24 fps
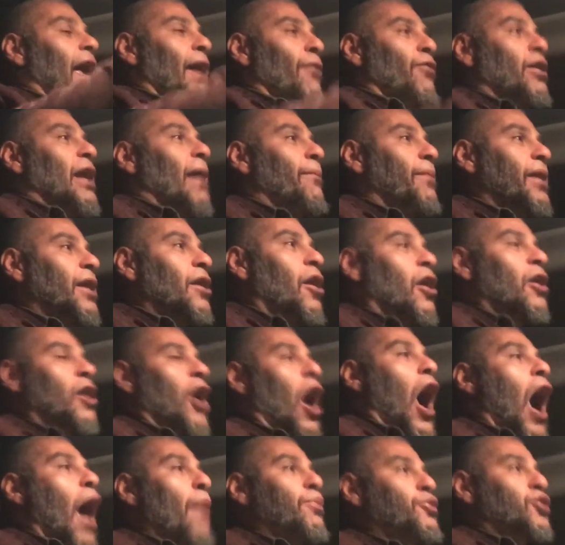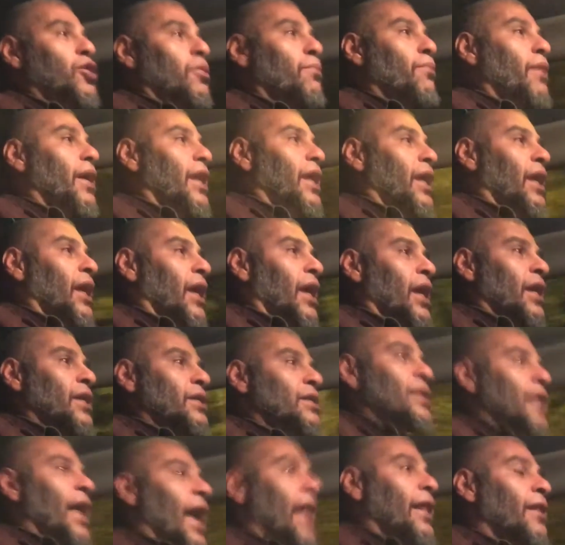And what I mean on option money
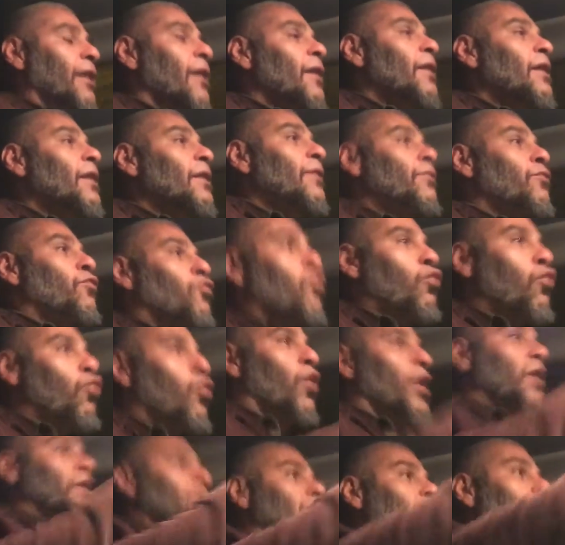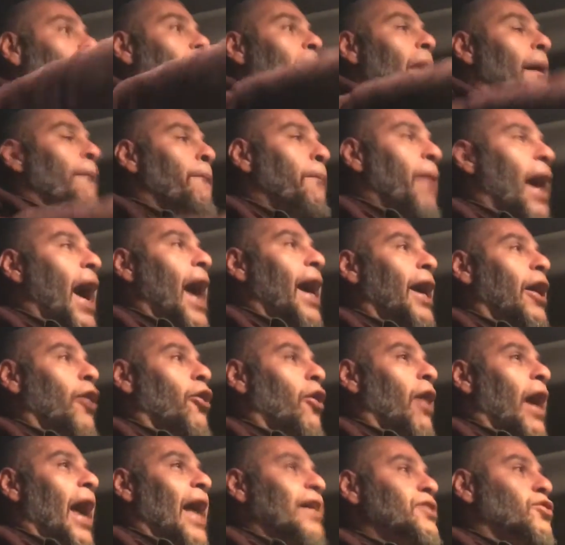is that when a
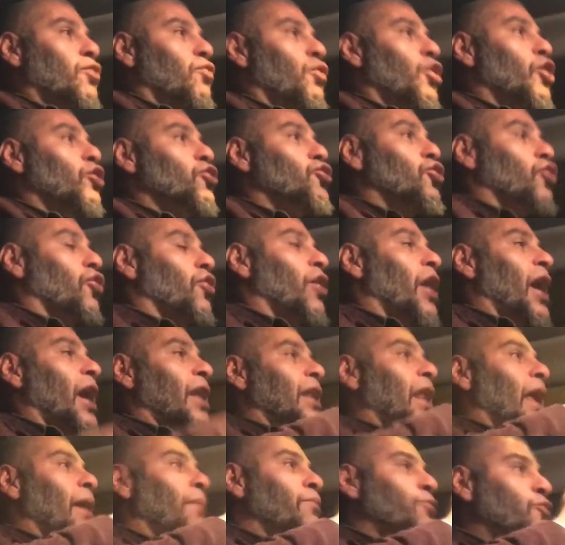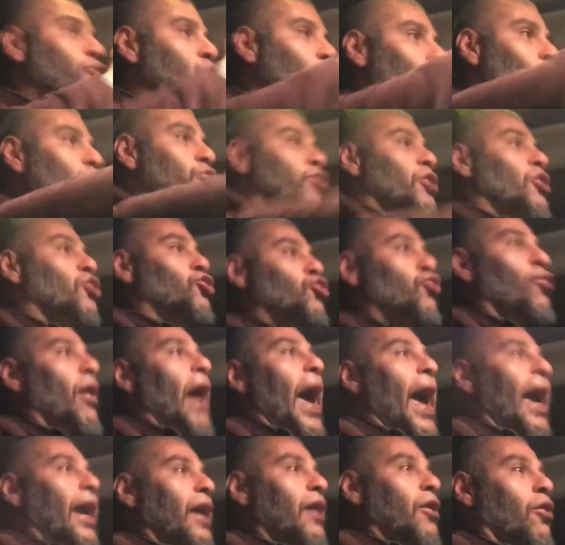buyer has a realtor and they use the
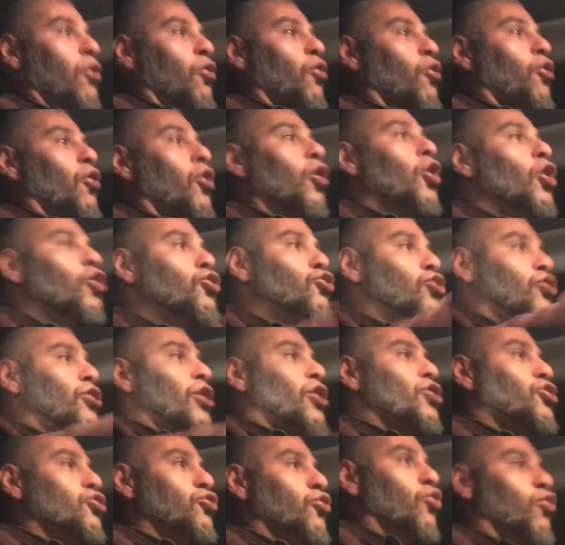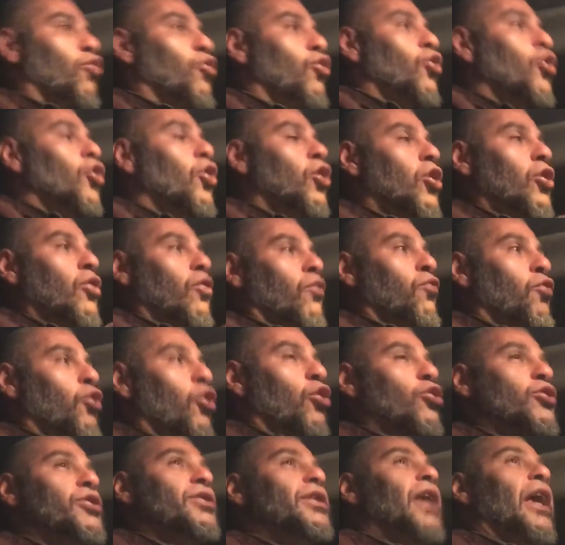TREC or traditional
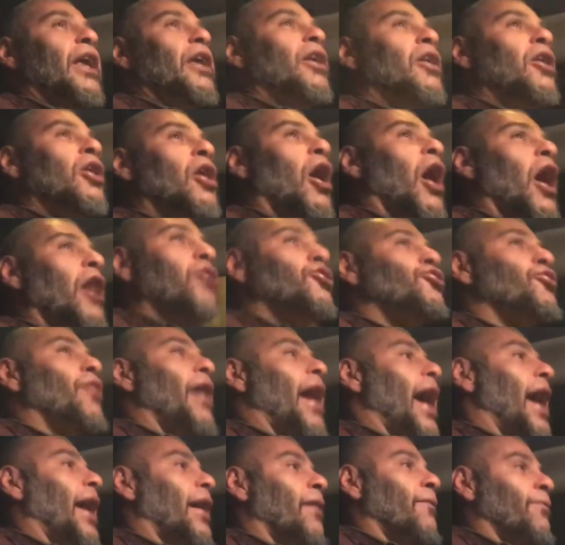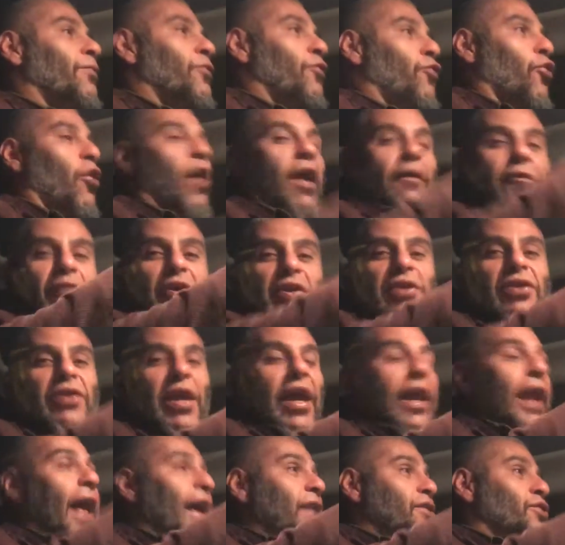real estate contract for every
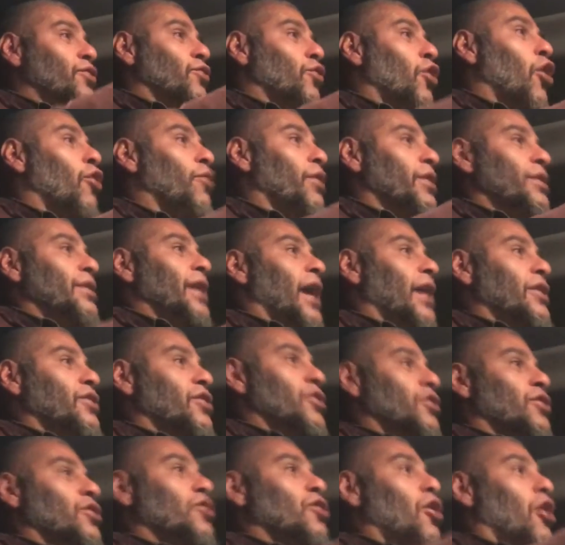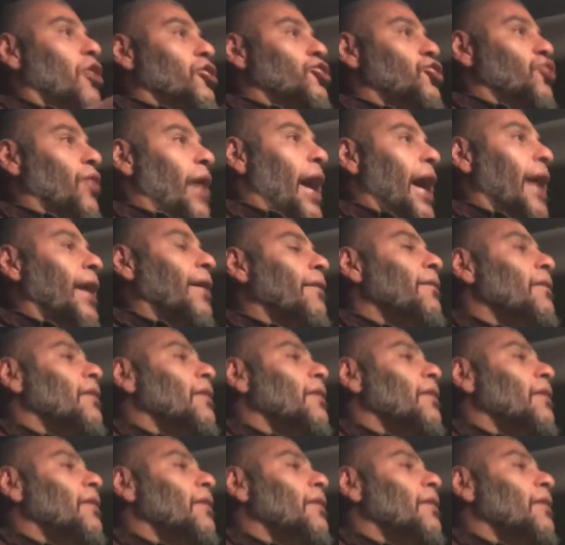state has their own. In Texas, it's called TREC.